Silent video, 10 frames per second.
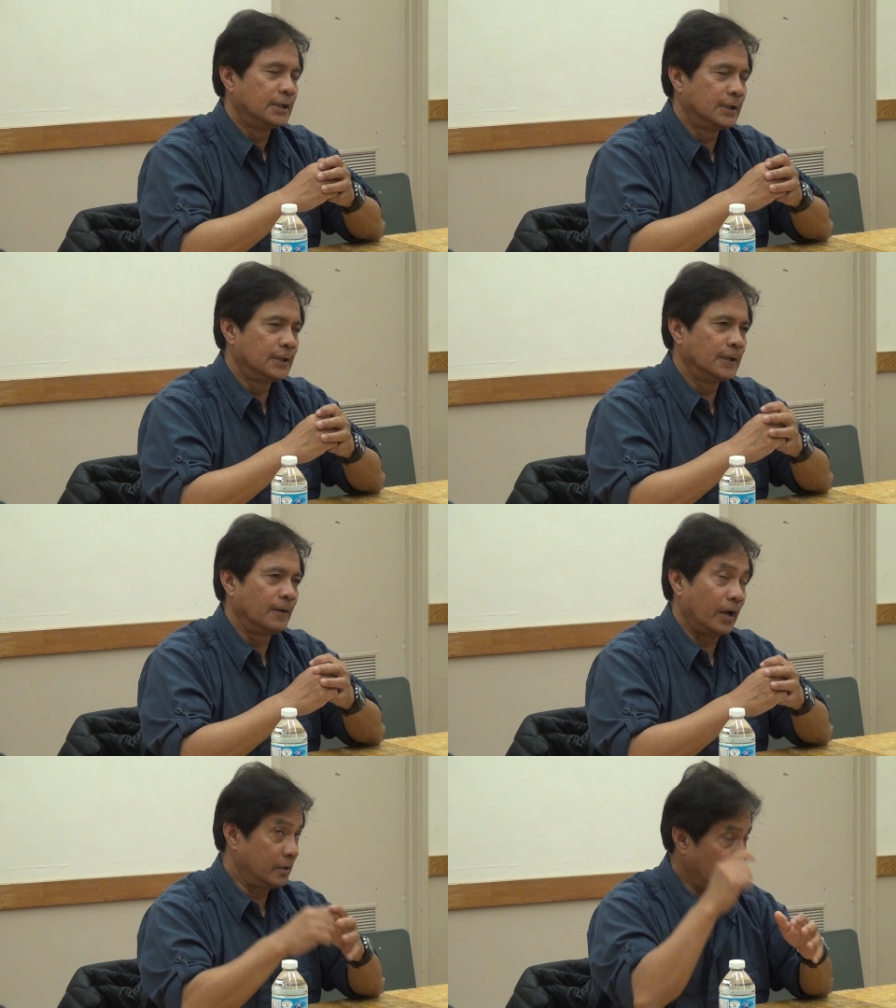
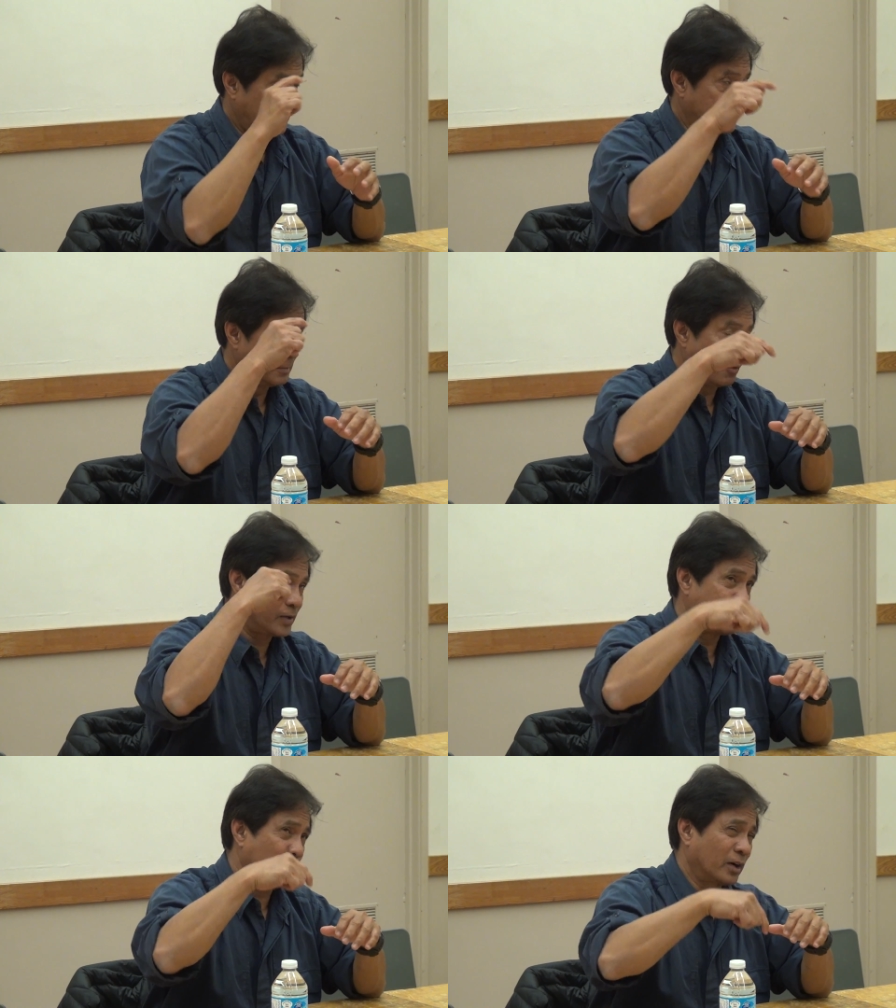uh, and that is the
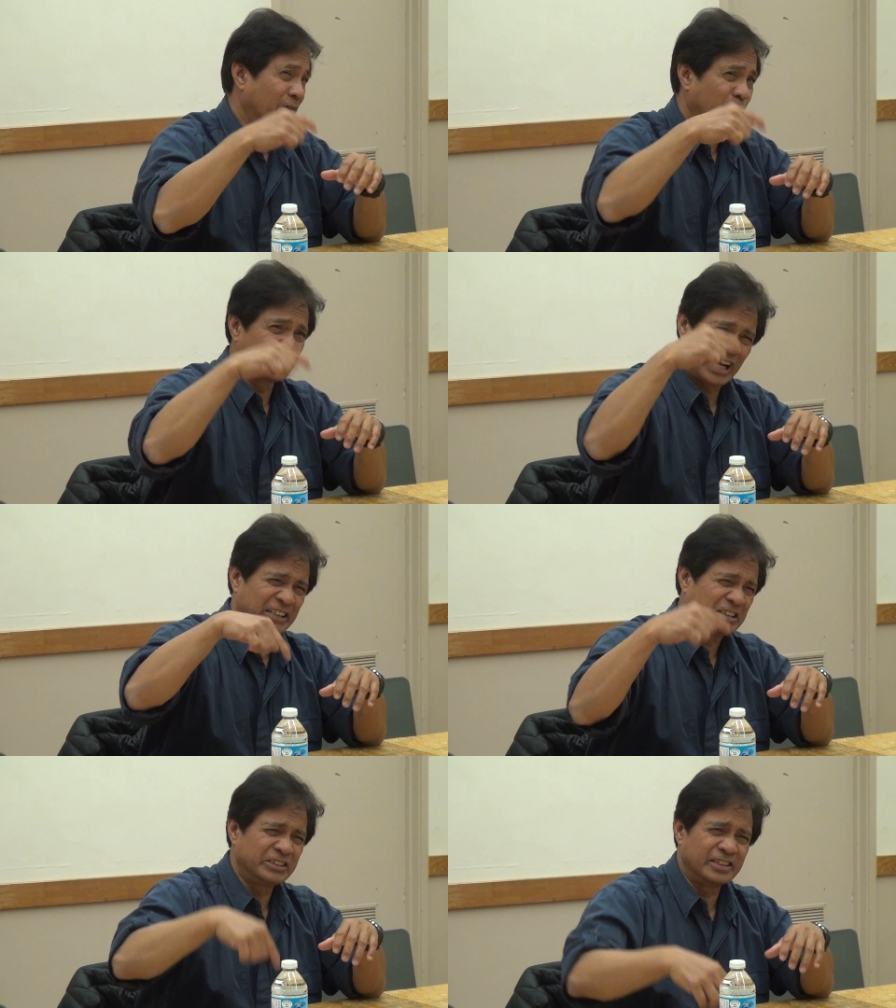most important for
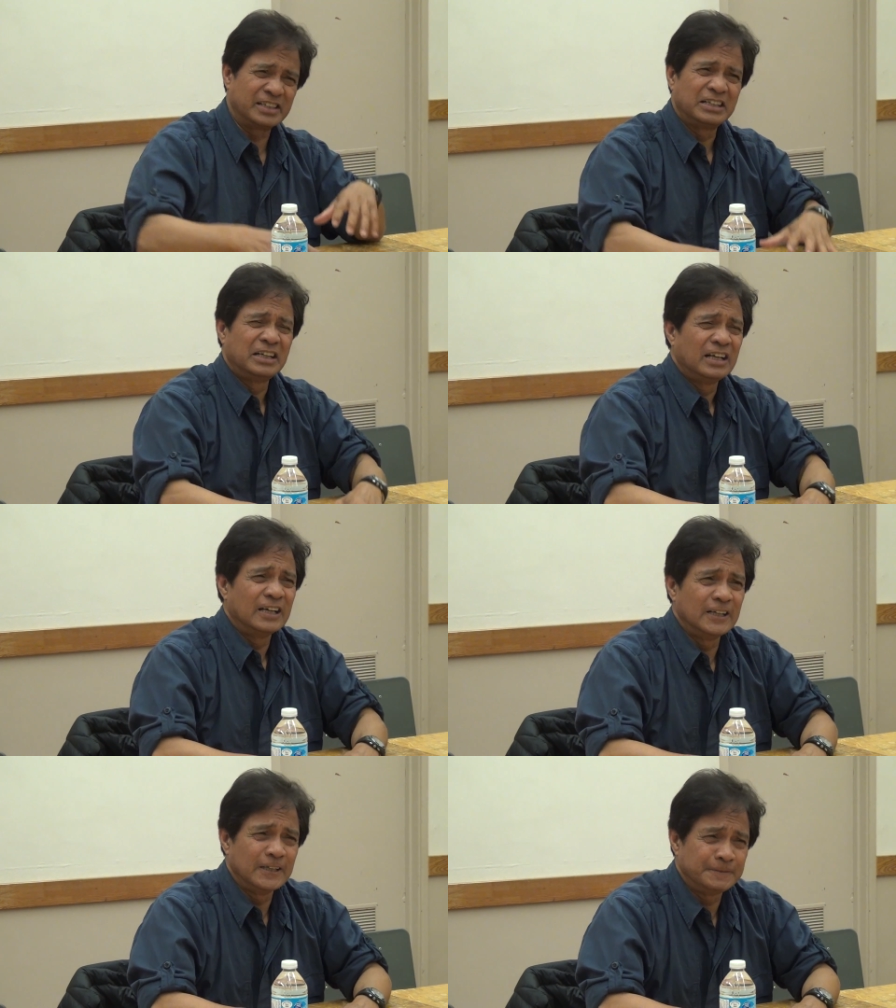Chinese leaders,
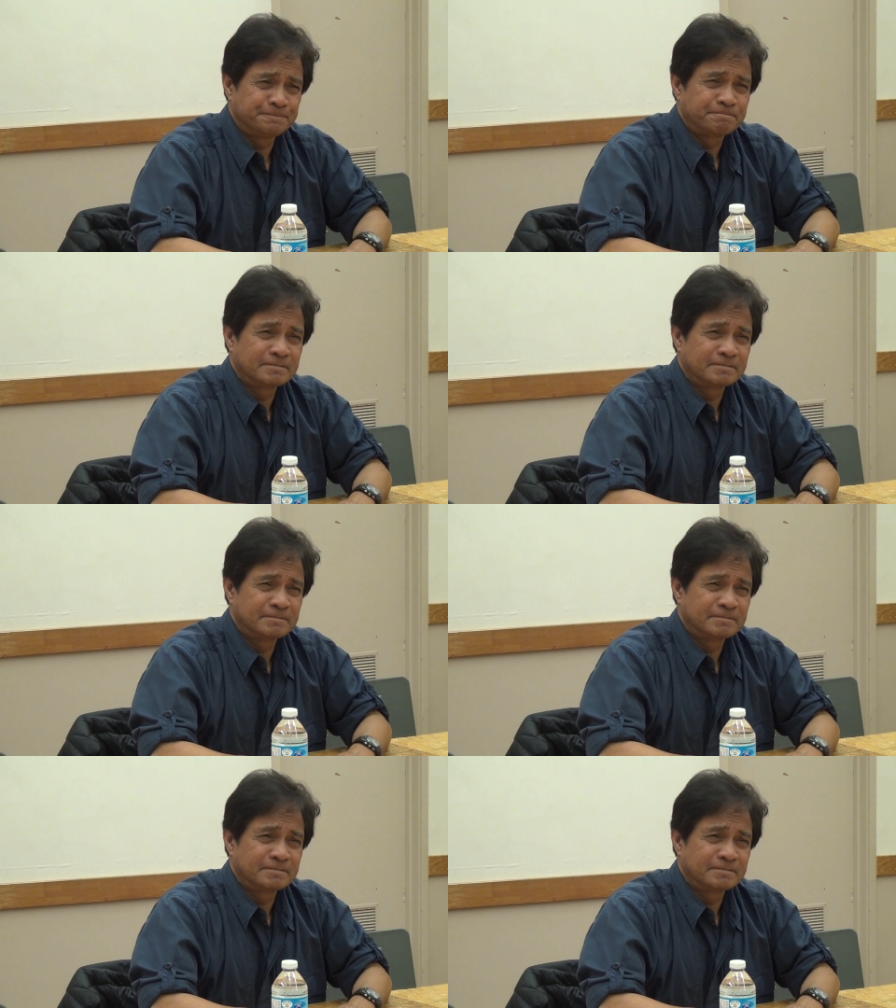uh,